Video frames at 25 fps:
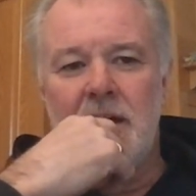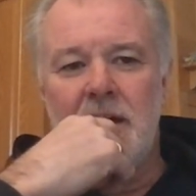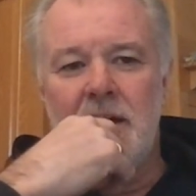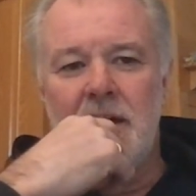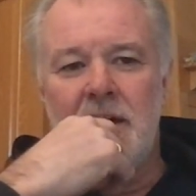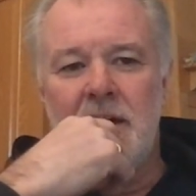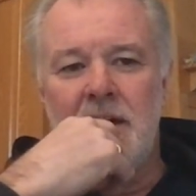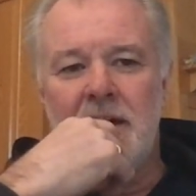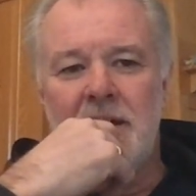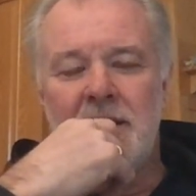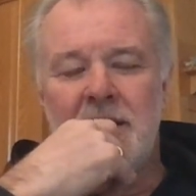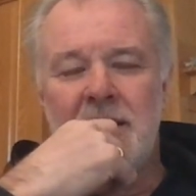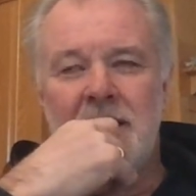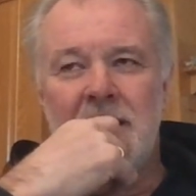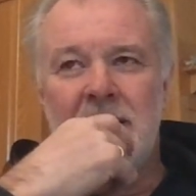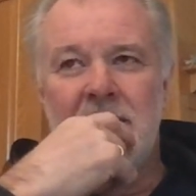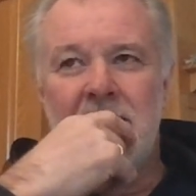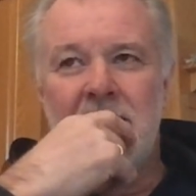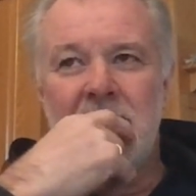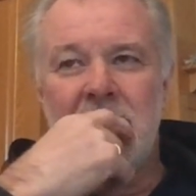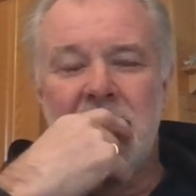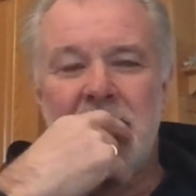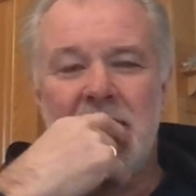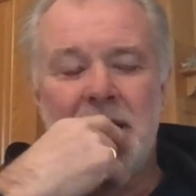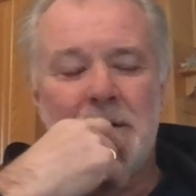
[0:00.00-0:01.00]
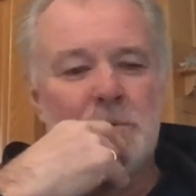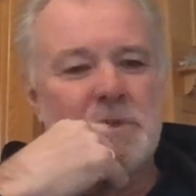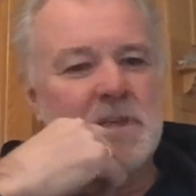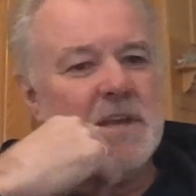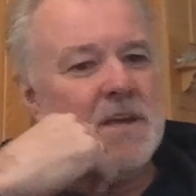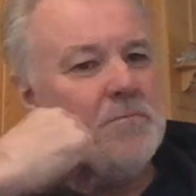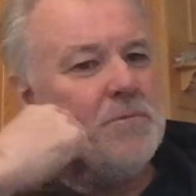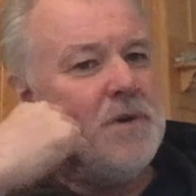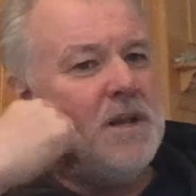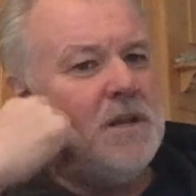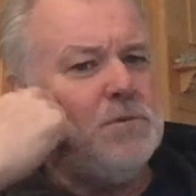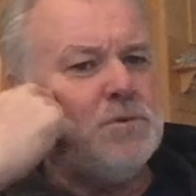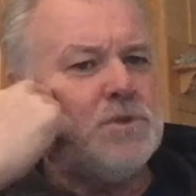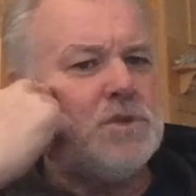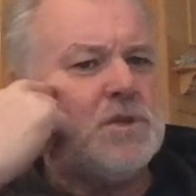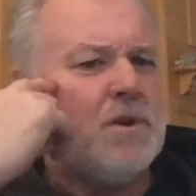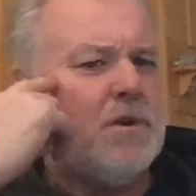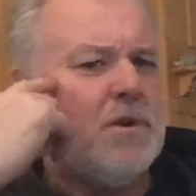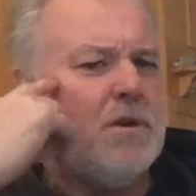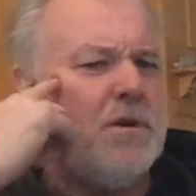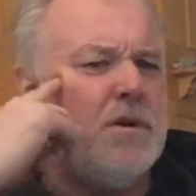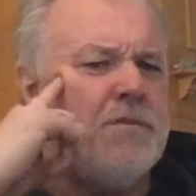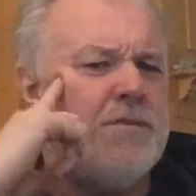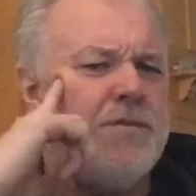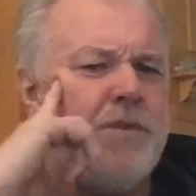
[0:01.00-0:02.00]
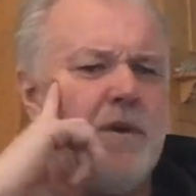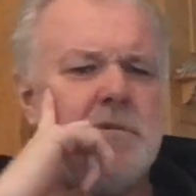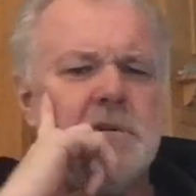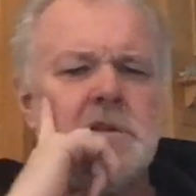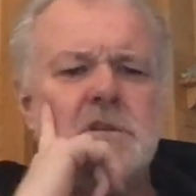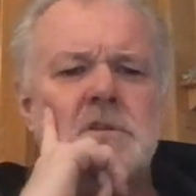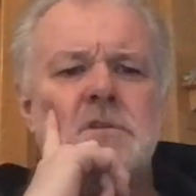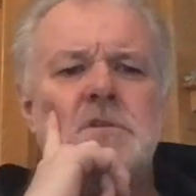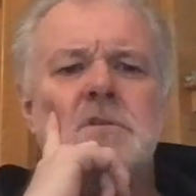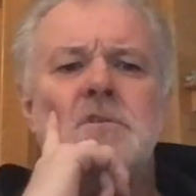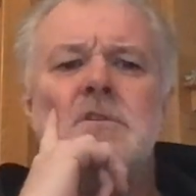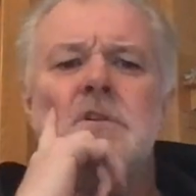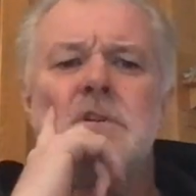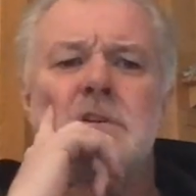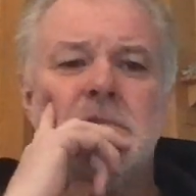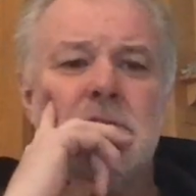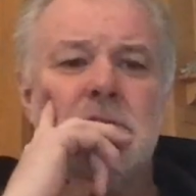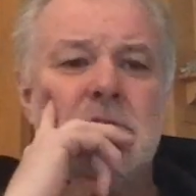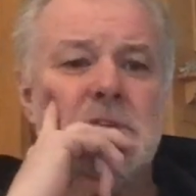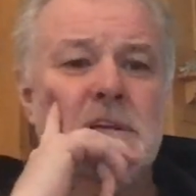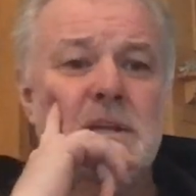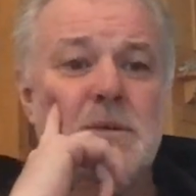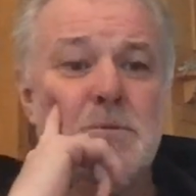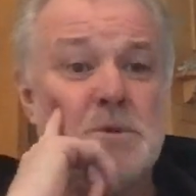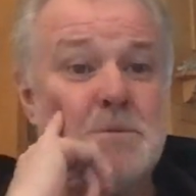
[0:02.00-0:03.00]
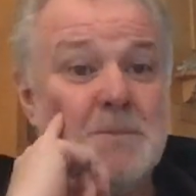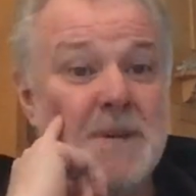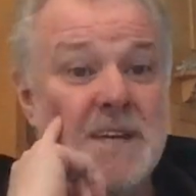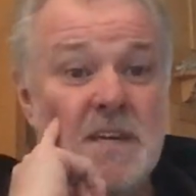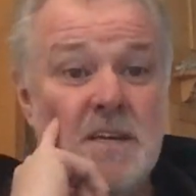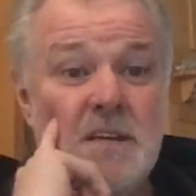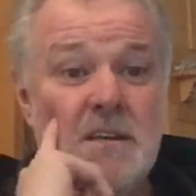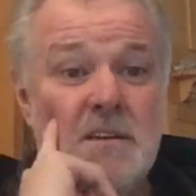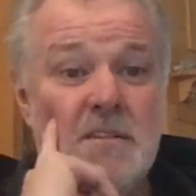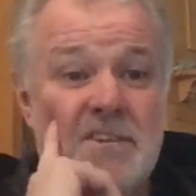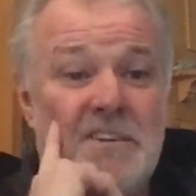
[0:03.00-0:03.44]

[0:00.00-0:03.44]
and I'm thinking, well, who scored for us? And it was me.